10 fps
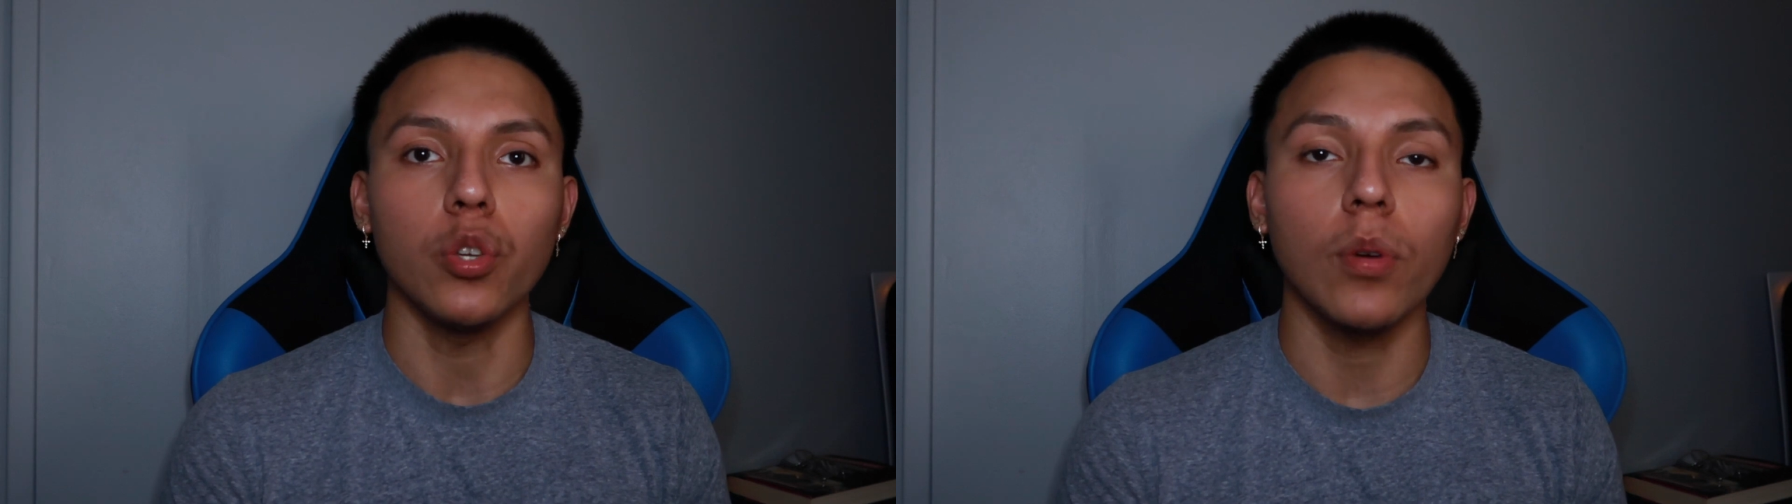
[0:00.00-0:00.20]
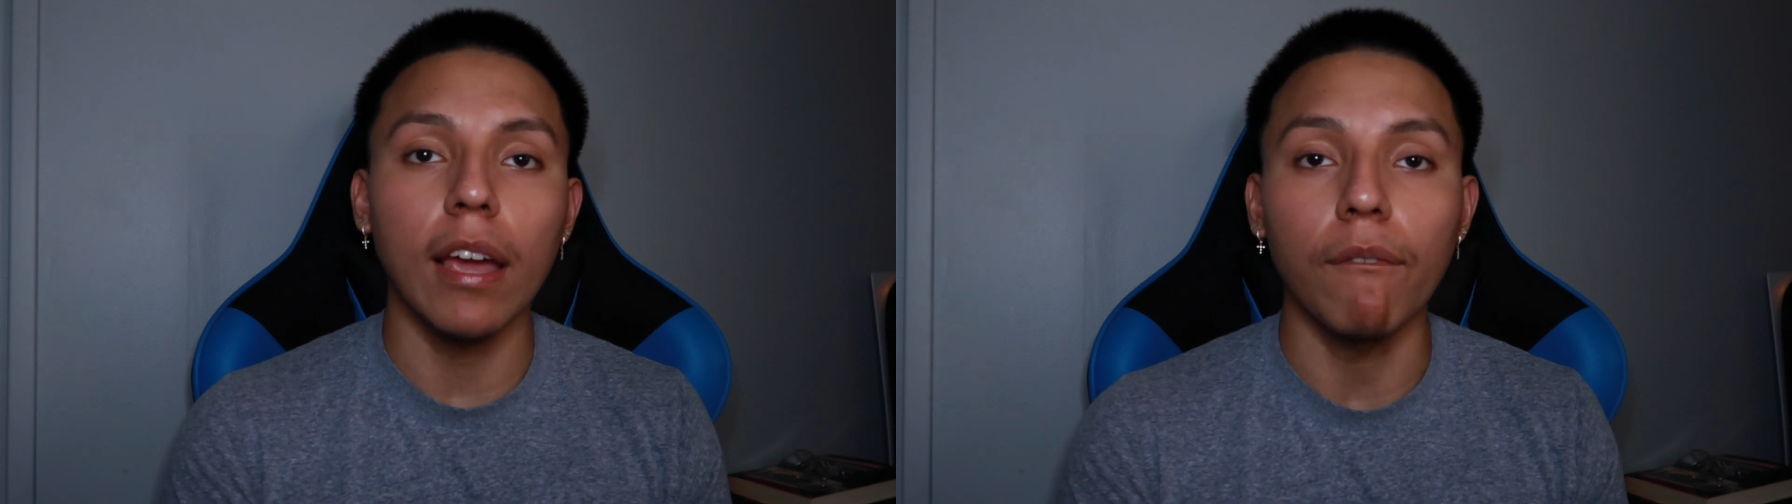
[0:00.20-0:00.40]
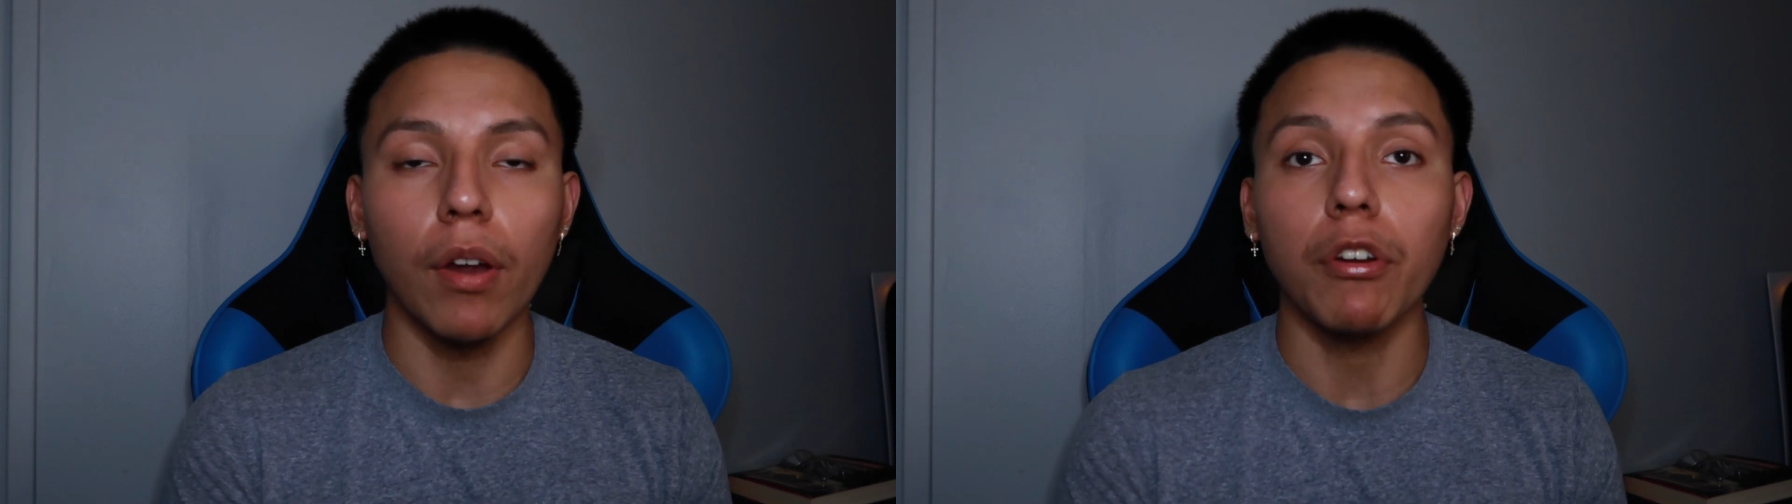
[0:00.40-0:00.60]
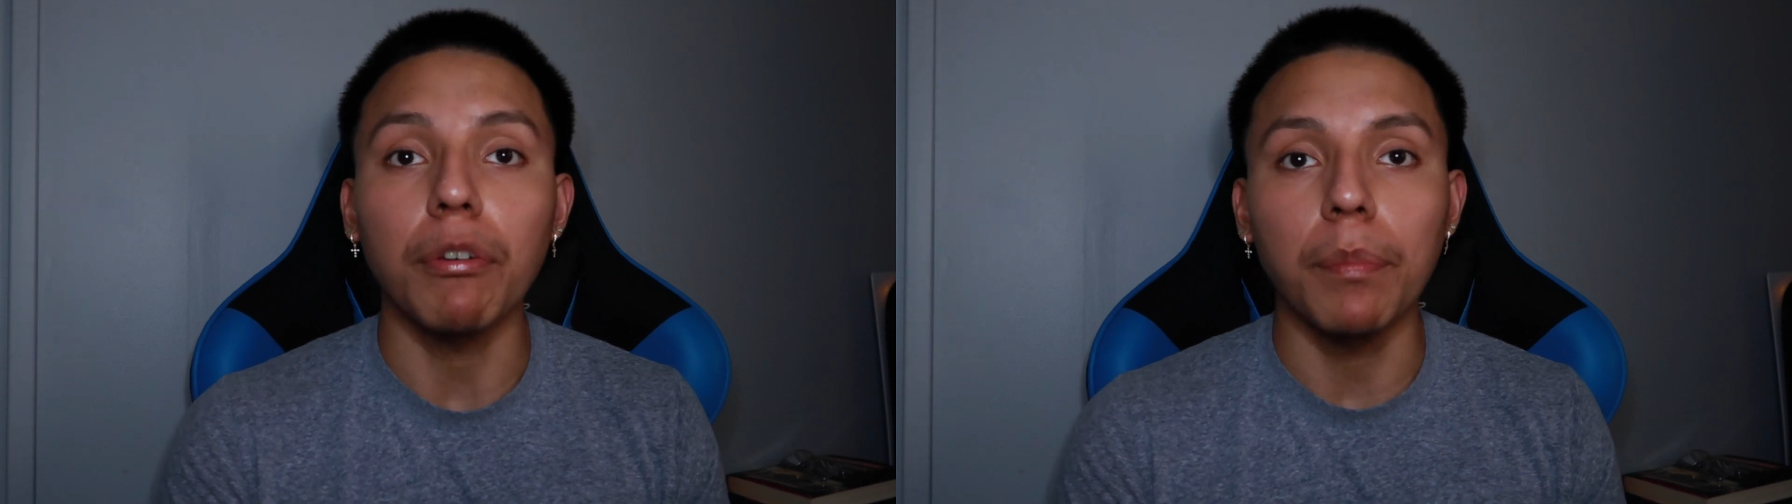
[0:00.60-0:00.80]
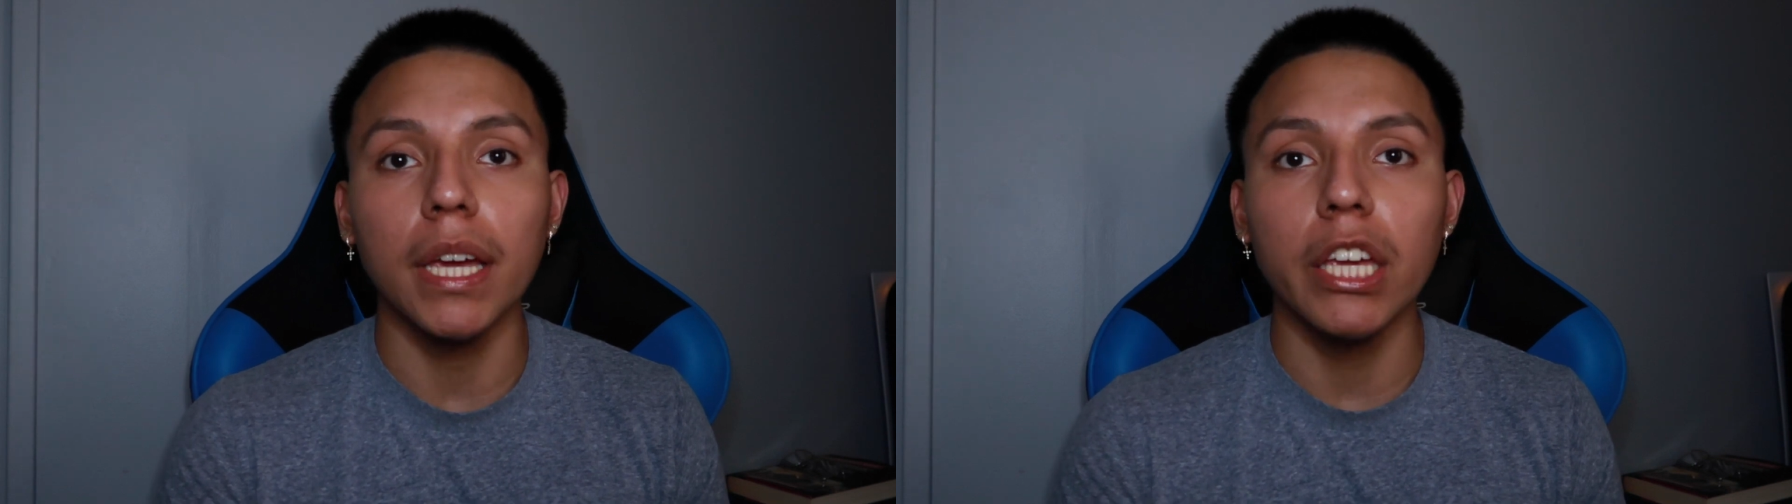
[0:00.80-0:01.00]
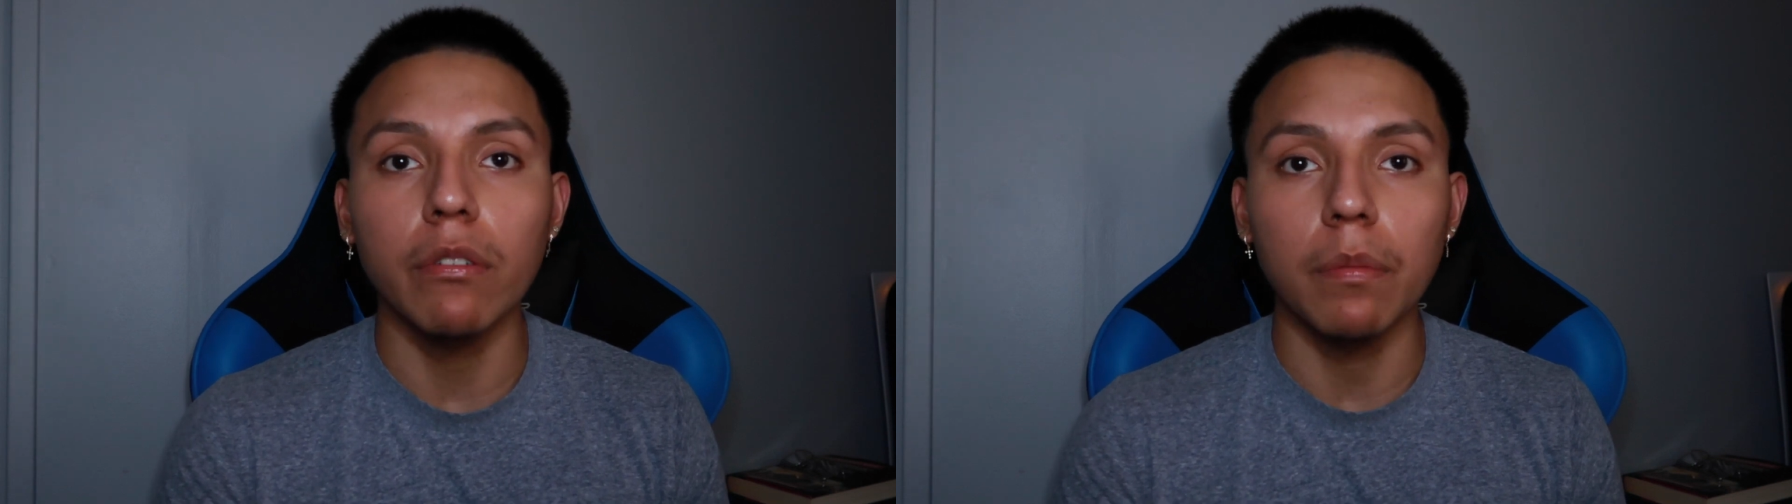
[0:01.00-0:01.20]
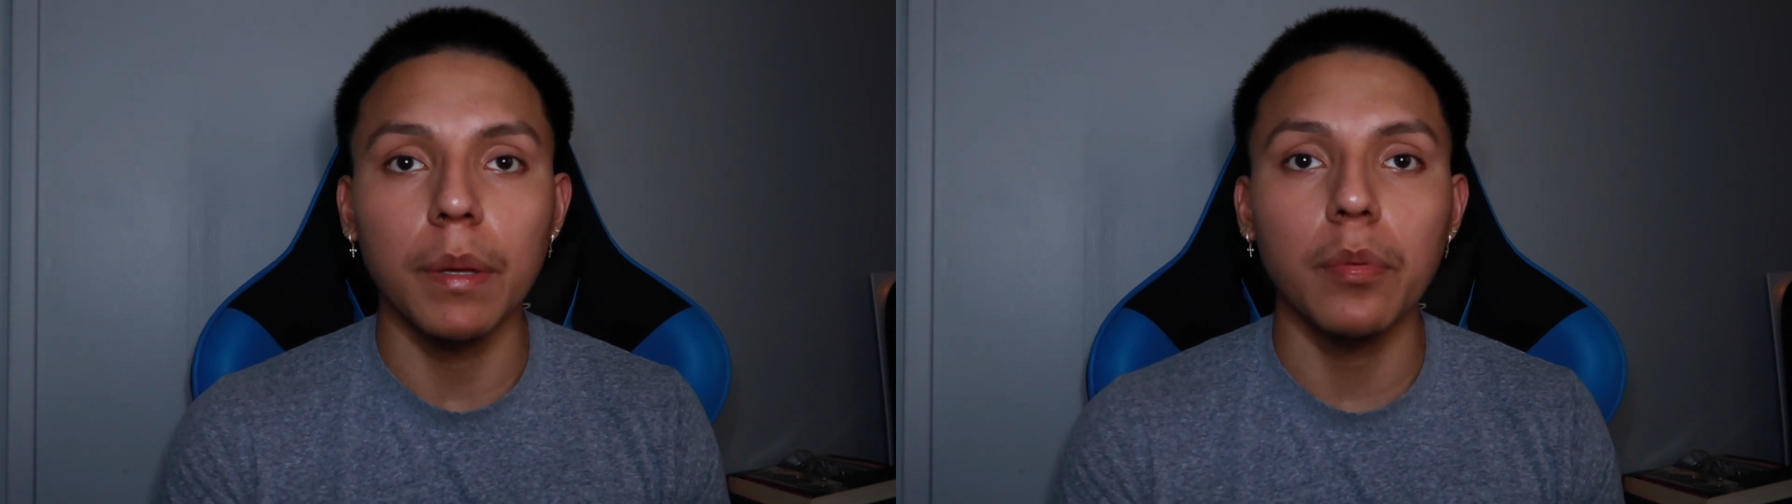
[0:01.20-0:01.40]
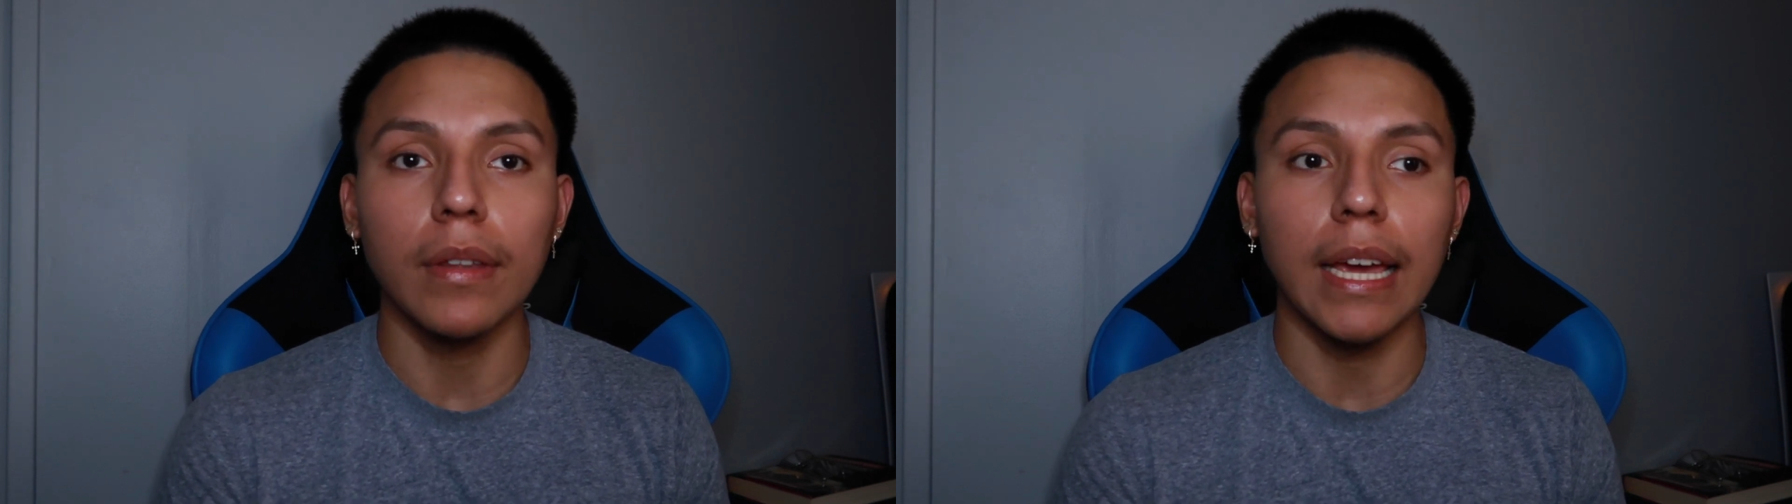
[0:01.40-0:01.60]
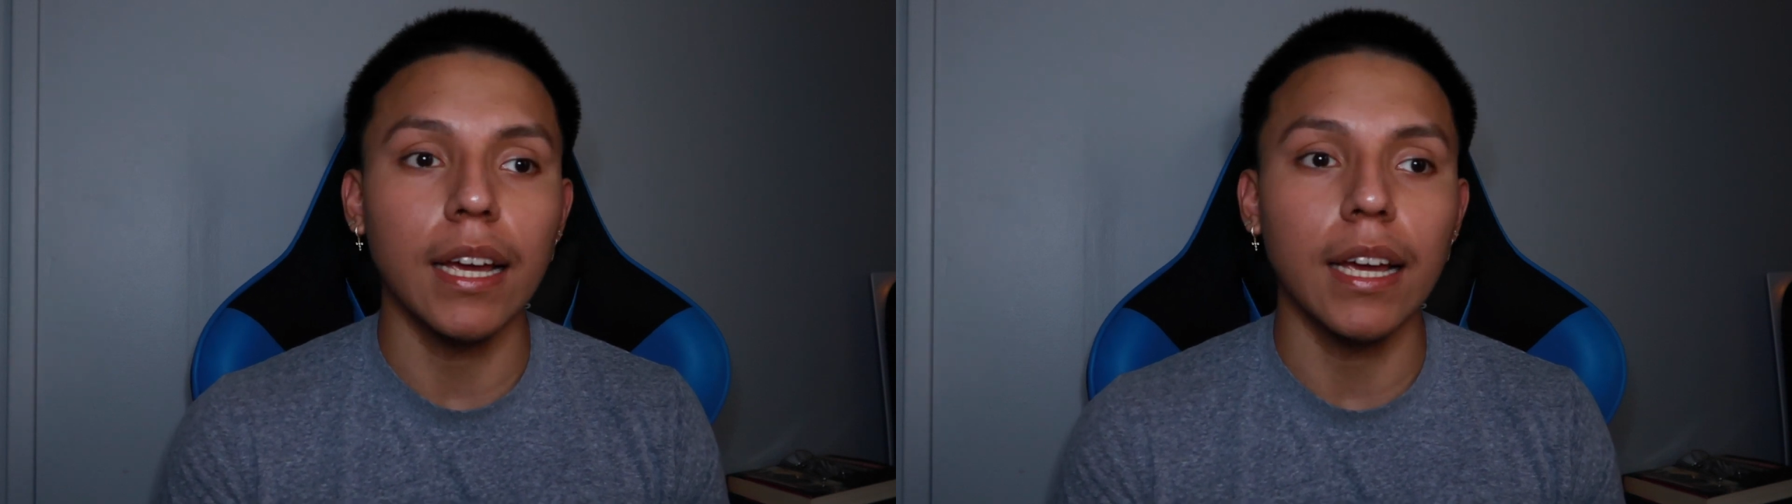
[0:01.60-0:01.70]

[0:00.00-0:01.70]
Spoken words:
you get very picky with people,